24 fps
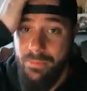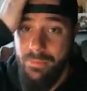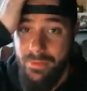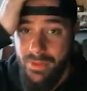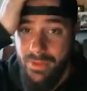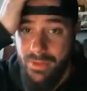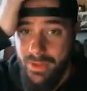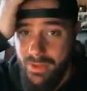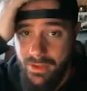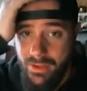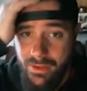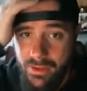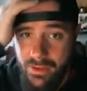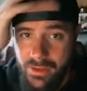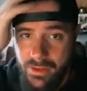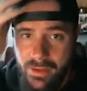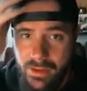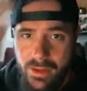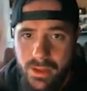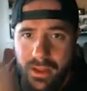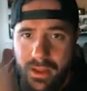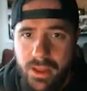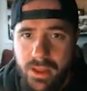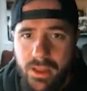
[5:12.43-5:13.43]
play.
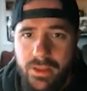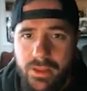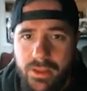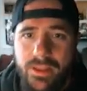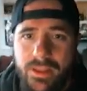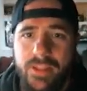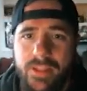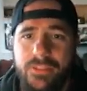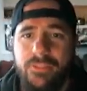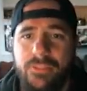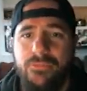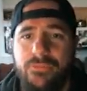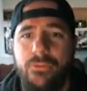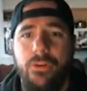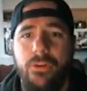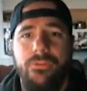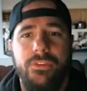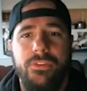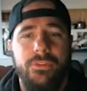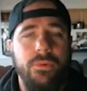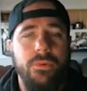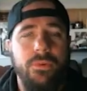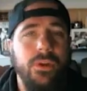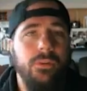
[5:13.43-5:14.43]
Get to fourth
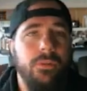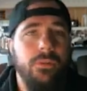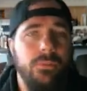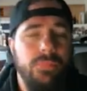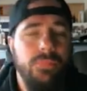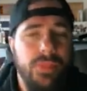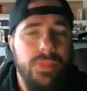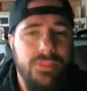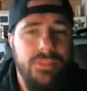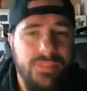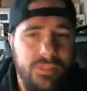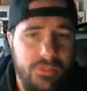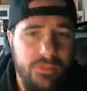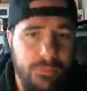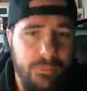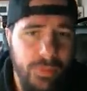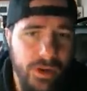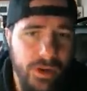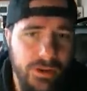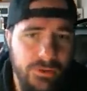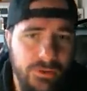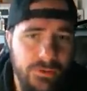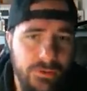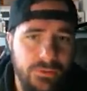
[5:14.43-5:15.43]
and 20. We blitz
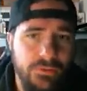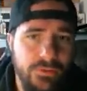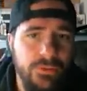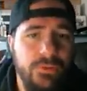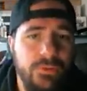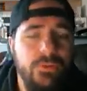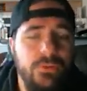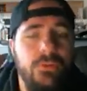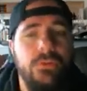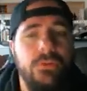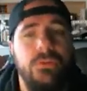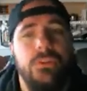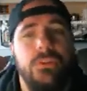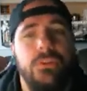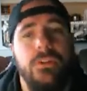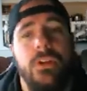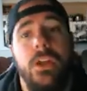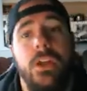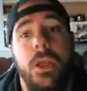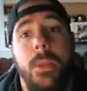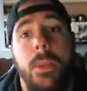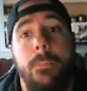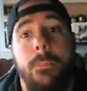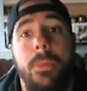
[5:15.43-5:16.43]
everybody. Use the corner.
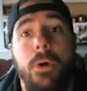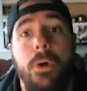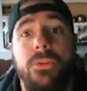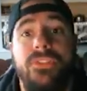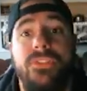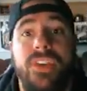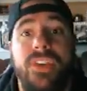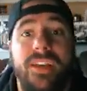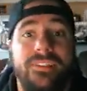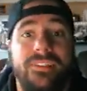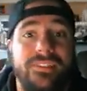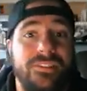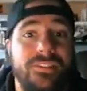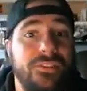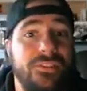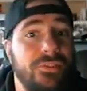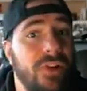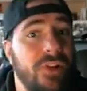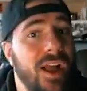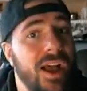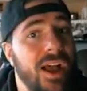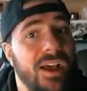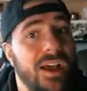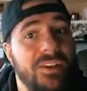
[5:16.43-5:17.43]
Bo Jackson
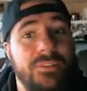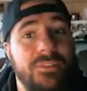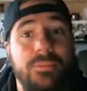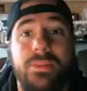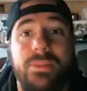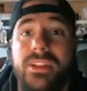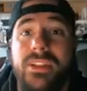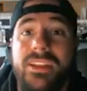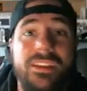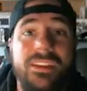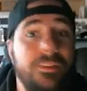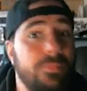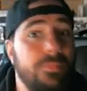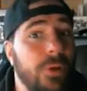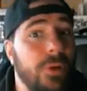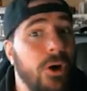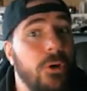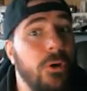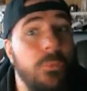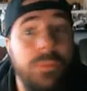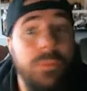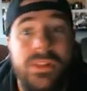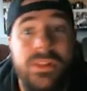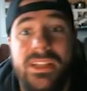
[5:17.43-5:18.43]
tries. Please,
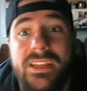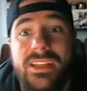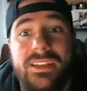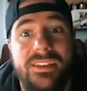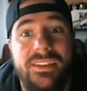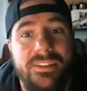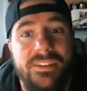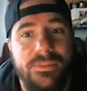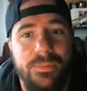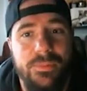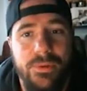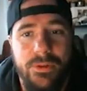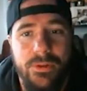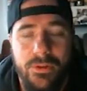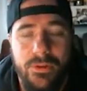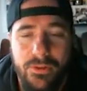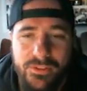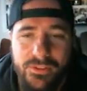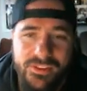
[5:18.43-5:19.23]
Bo, please. But Earl